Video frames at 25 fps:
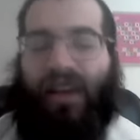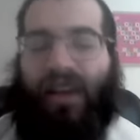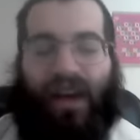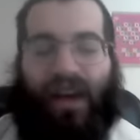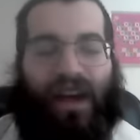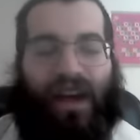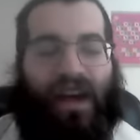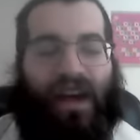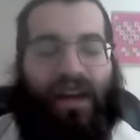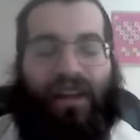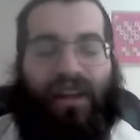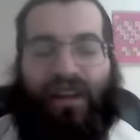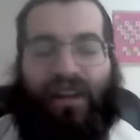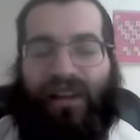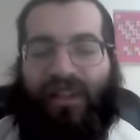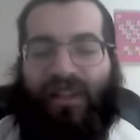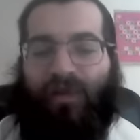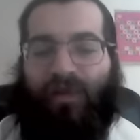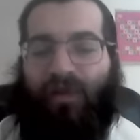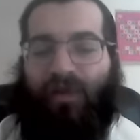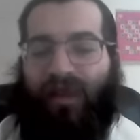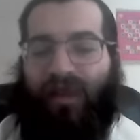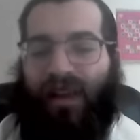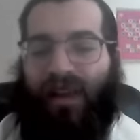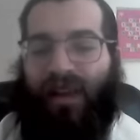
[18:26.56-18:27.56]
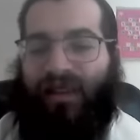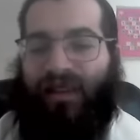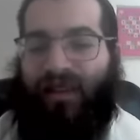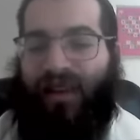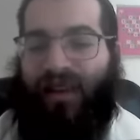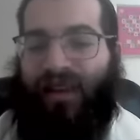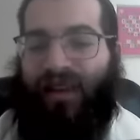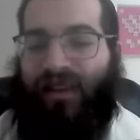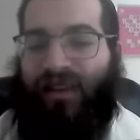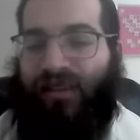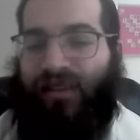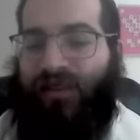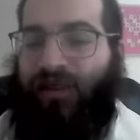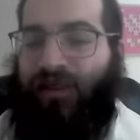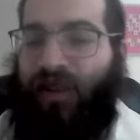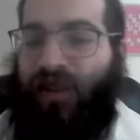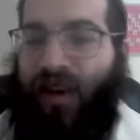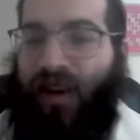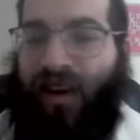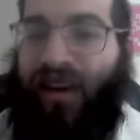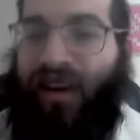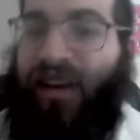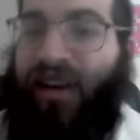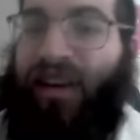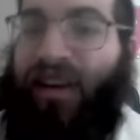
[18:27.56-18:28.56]
And he explained that he
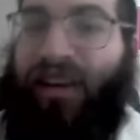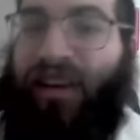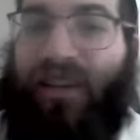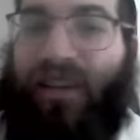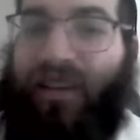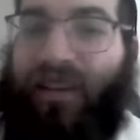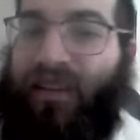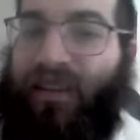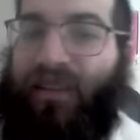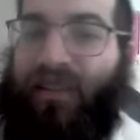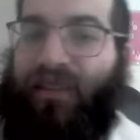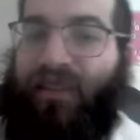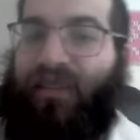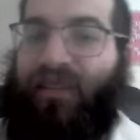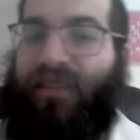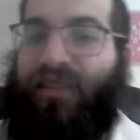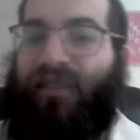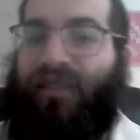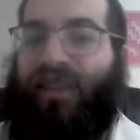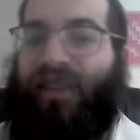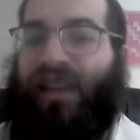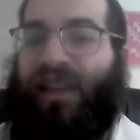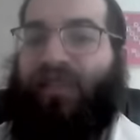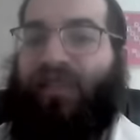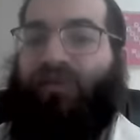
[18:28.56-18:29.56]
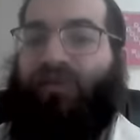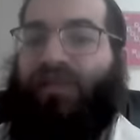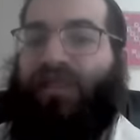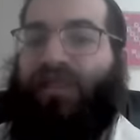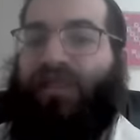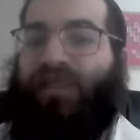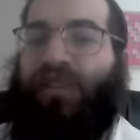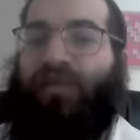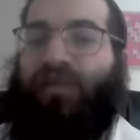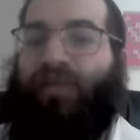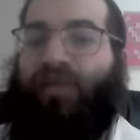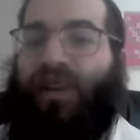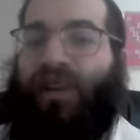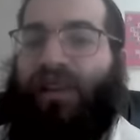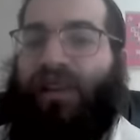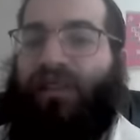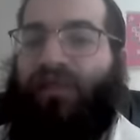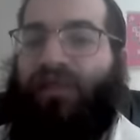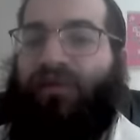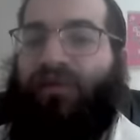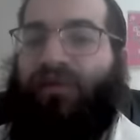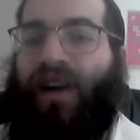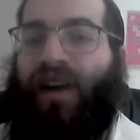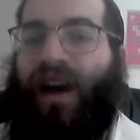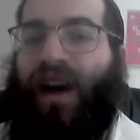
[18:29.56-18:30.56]
saw that there was going to be a
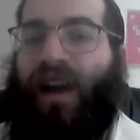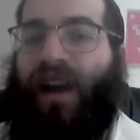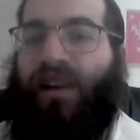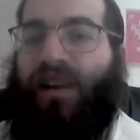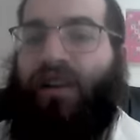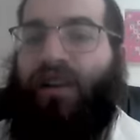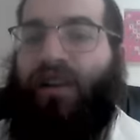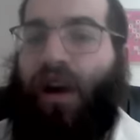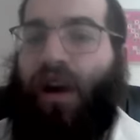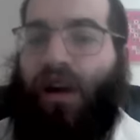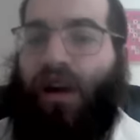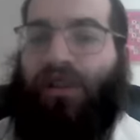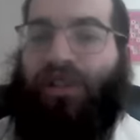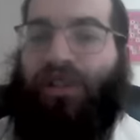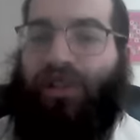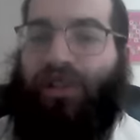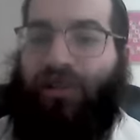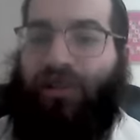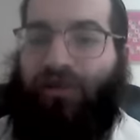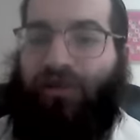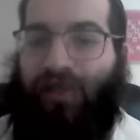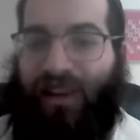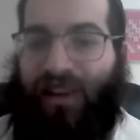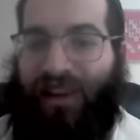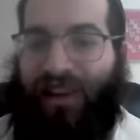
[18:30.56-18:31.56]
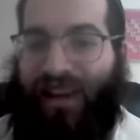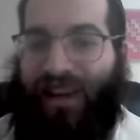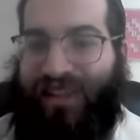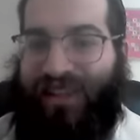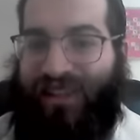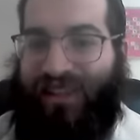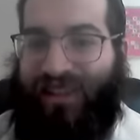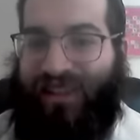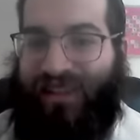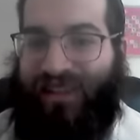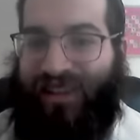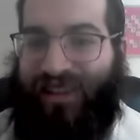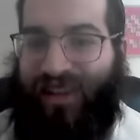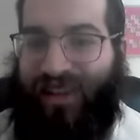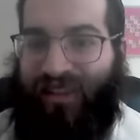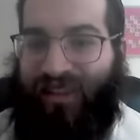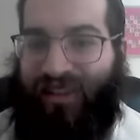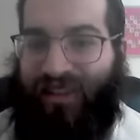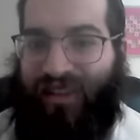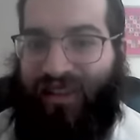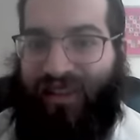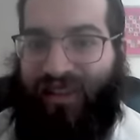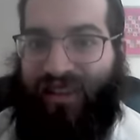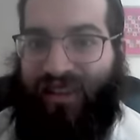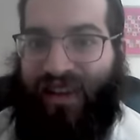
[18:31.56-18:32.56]
divine harsh decree against his son
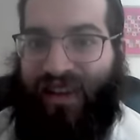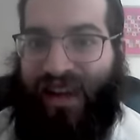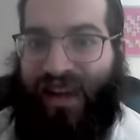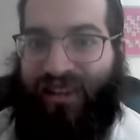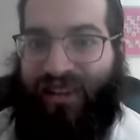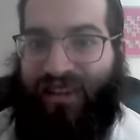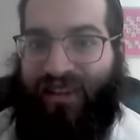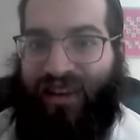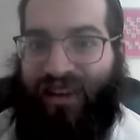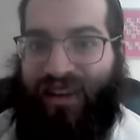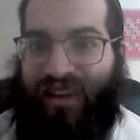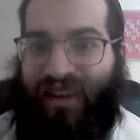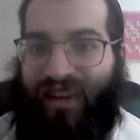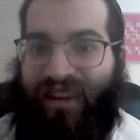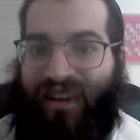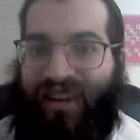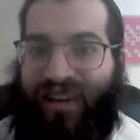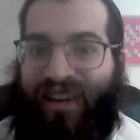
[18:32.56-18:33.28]
that day.